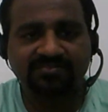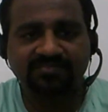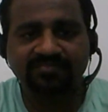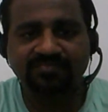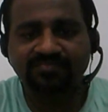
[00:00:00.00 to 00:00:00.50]

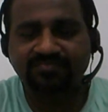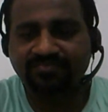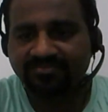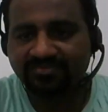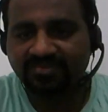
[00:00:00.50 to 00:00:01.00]

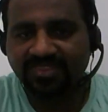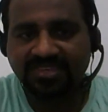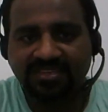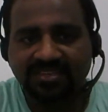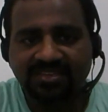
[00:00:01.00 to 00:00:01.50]

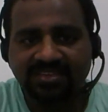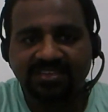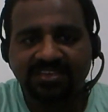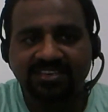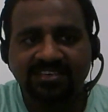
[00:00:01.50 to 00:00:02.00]

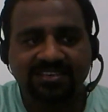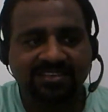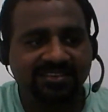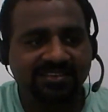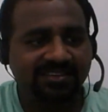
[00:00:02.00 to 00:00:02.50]

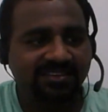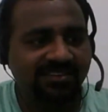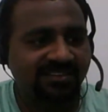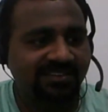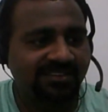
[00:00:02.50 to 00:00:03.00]

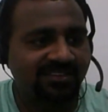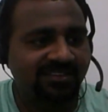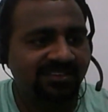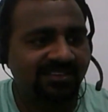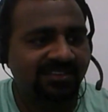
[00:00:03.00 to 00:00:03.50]

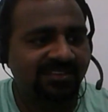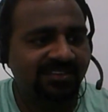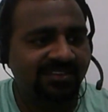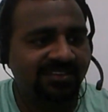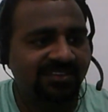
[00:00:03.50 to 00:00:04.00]

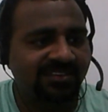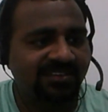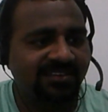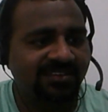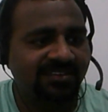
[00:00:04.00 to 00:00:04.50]

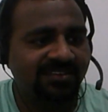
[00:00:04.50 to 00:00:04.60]
Nobody speaks.